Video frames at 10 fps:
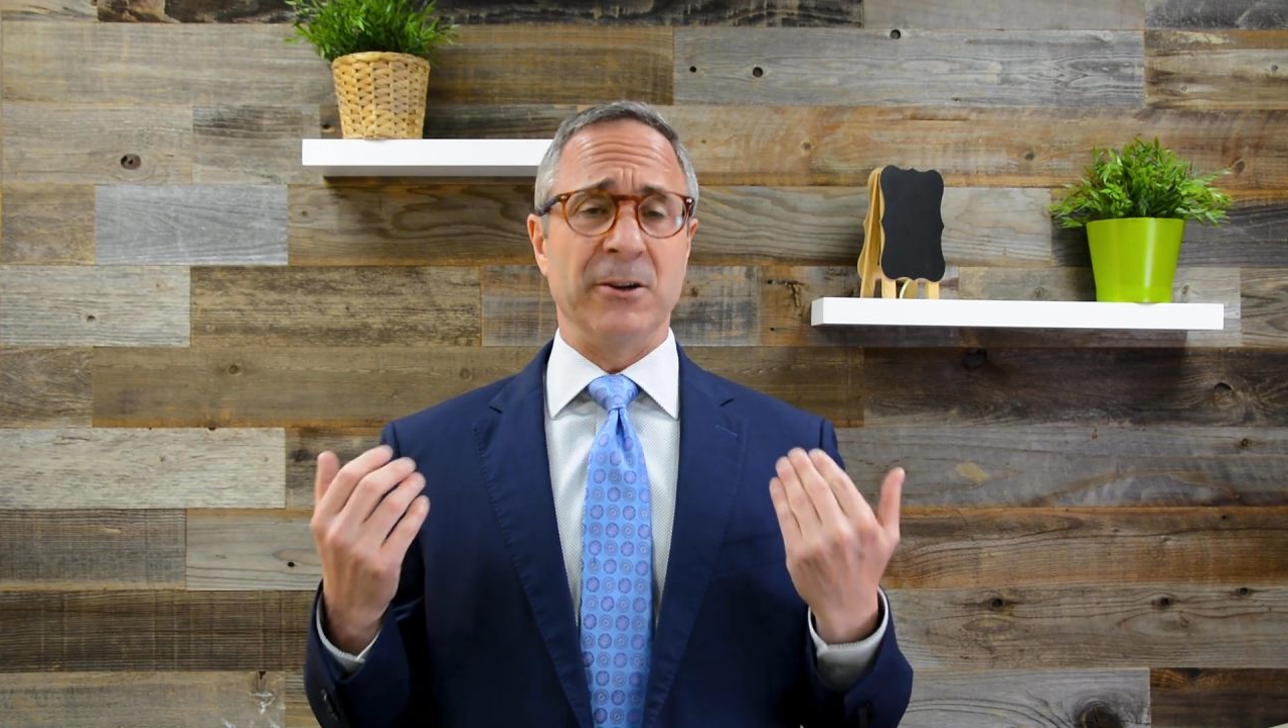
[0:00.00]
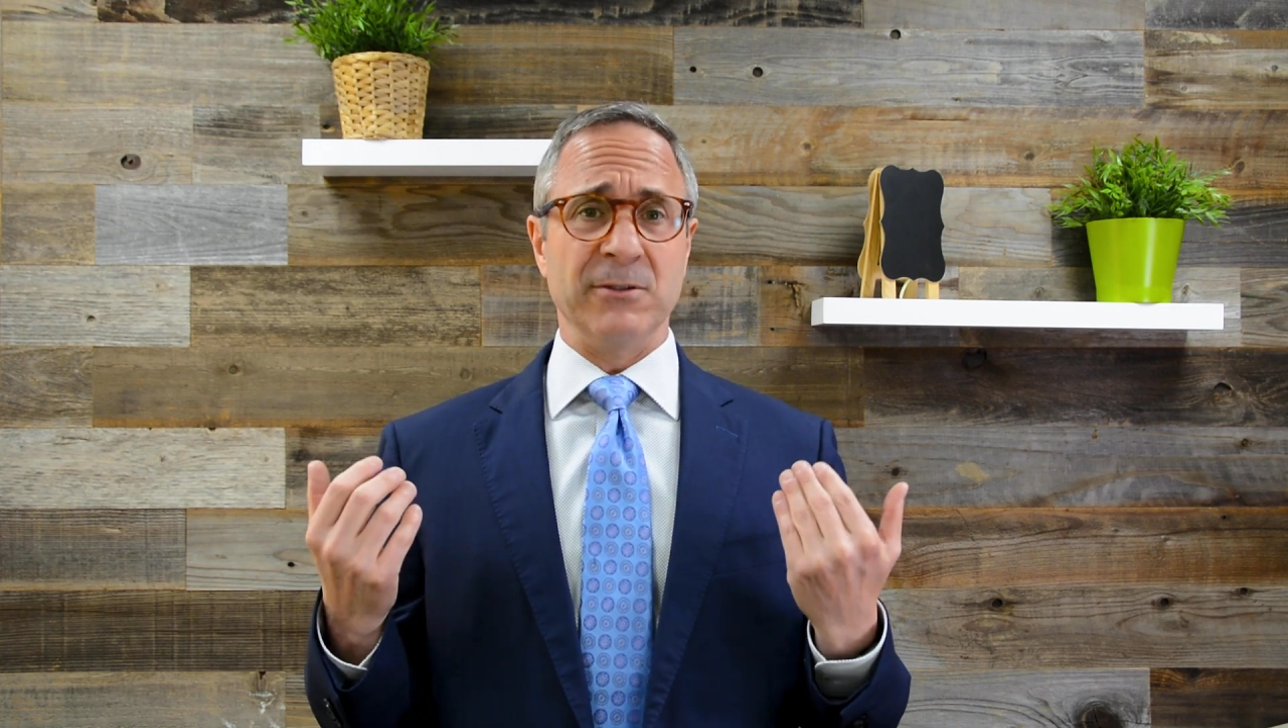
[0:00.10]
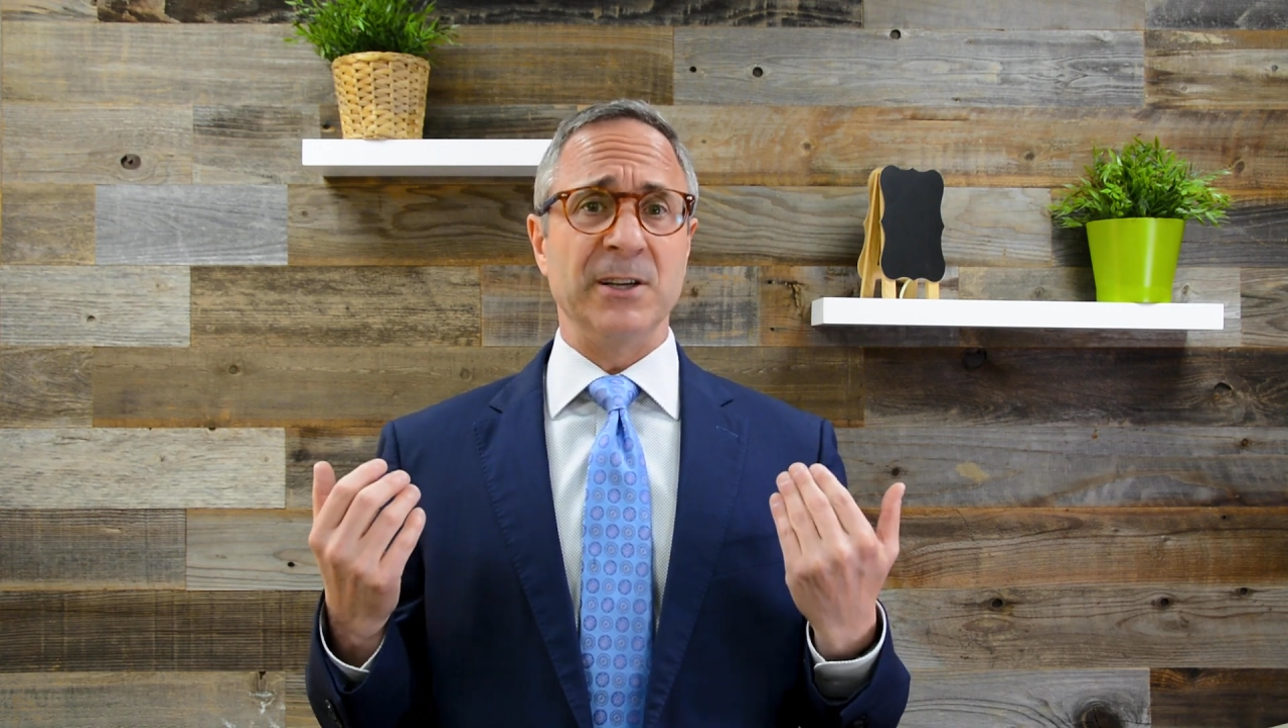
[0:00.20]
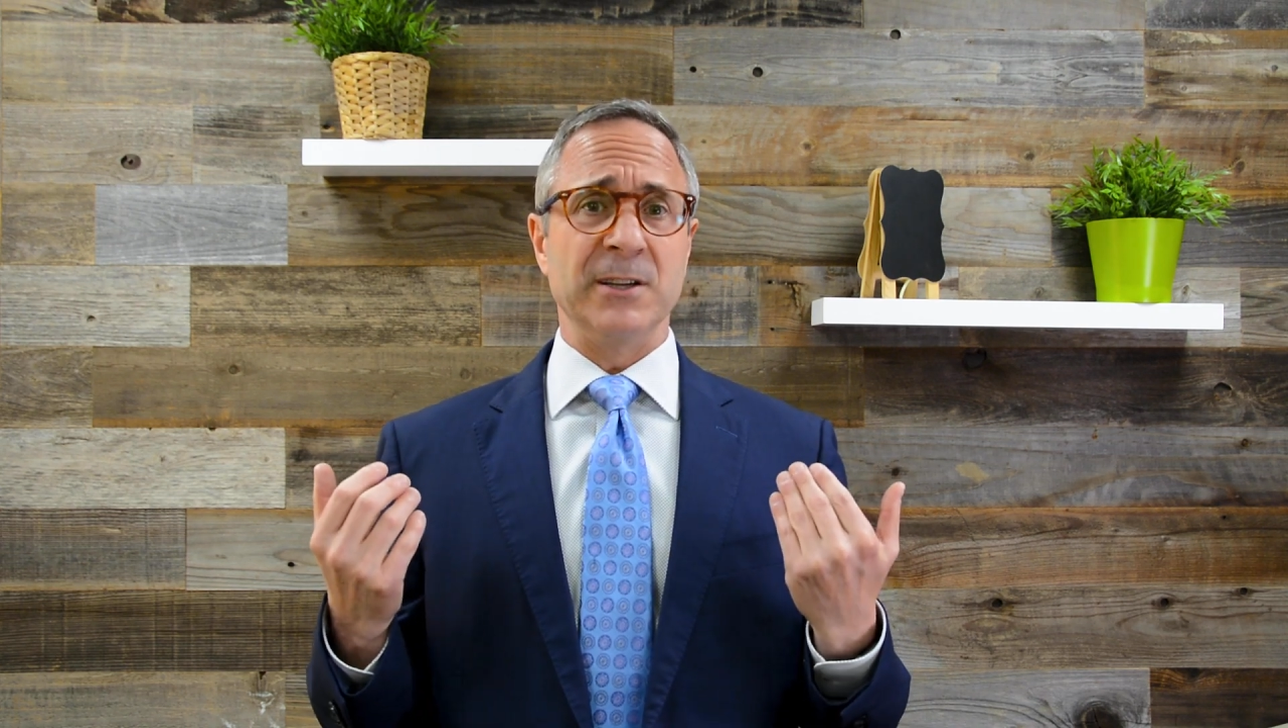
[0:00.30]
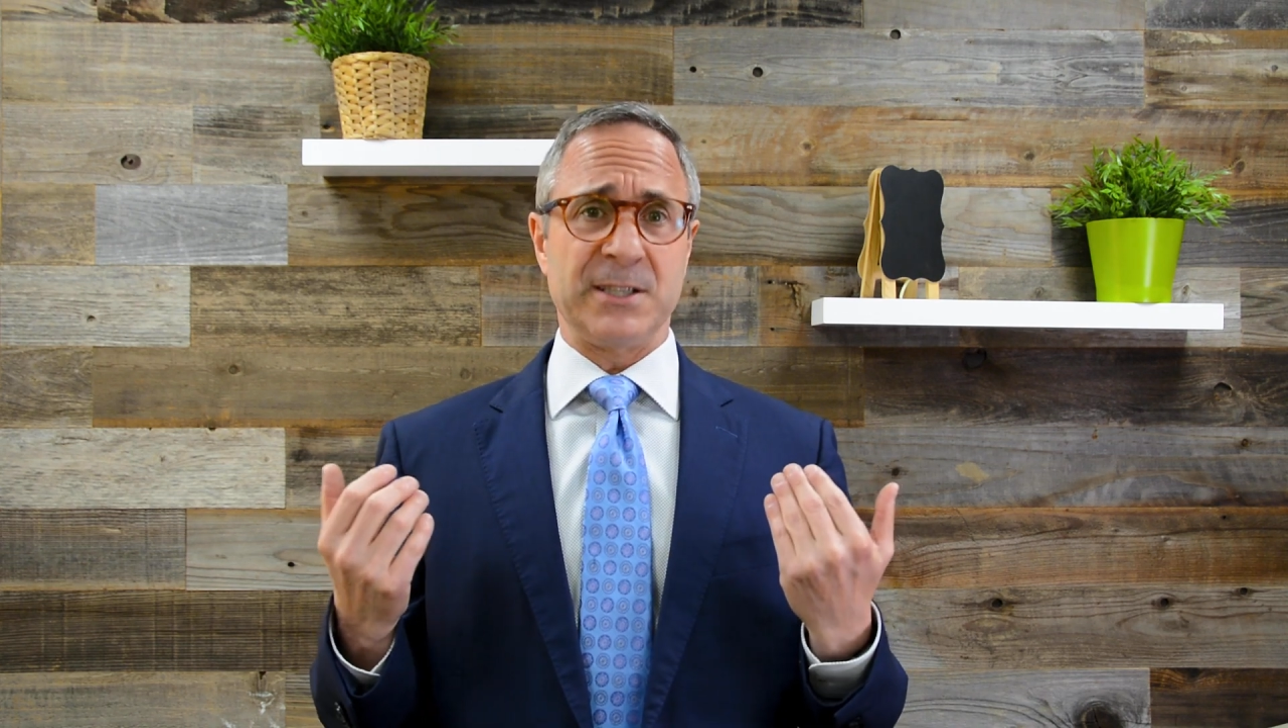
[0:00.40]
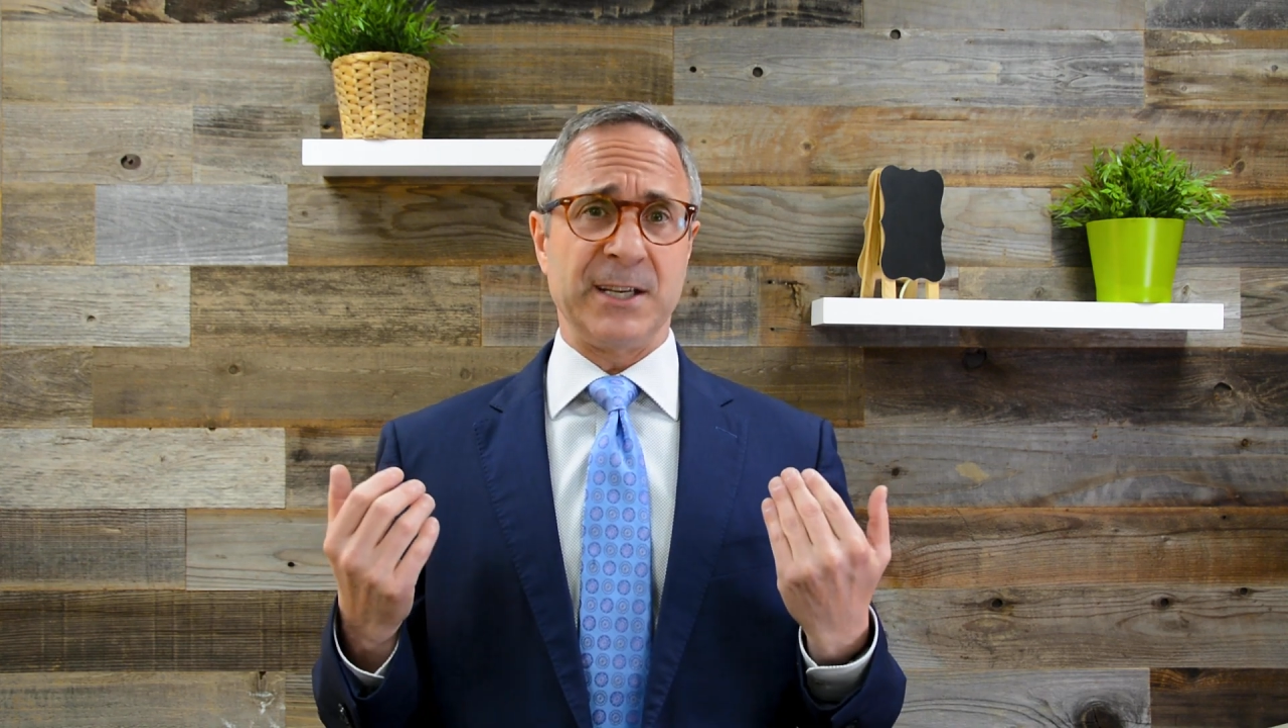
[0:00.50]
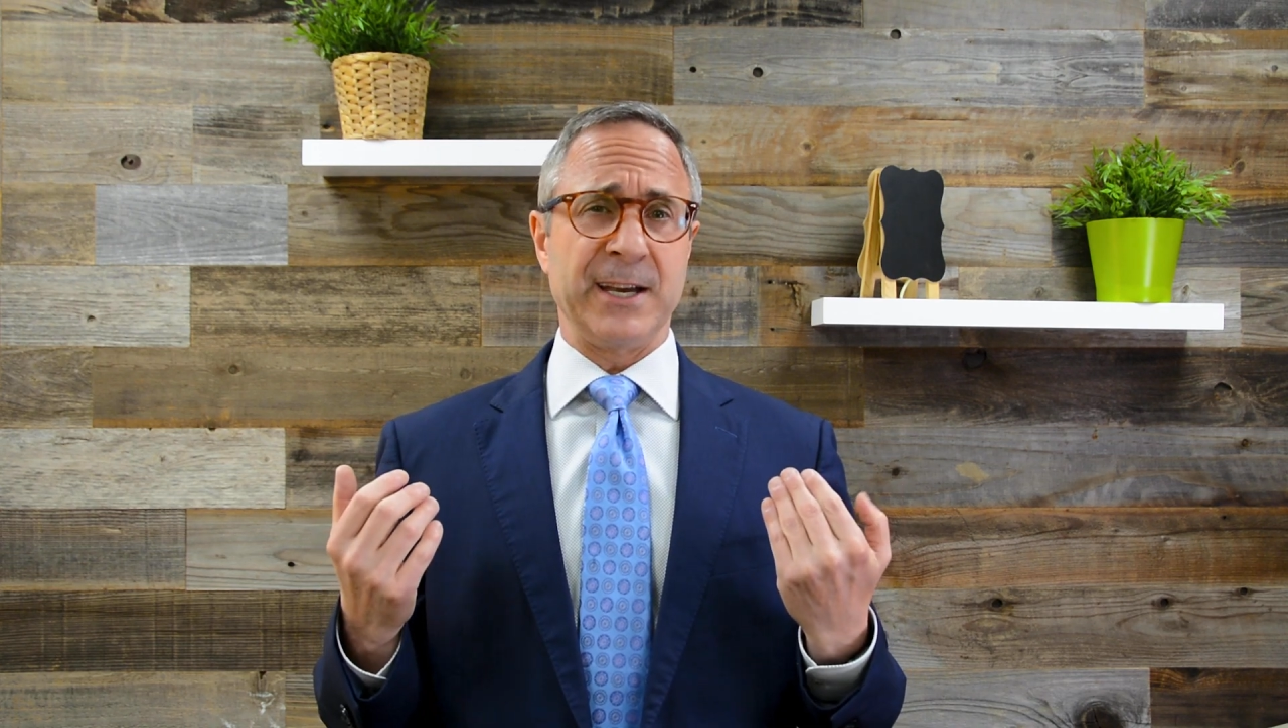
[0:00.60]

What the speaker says: unrealistic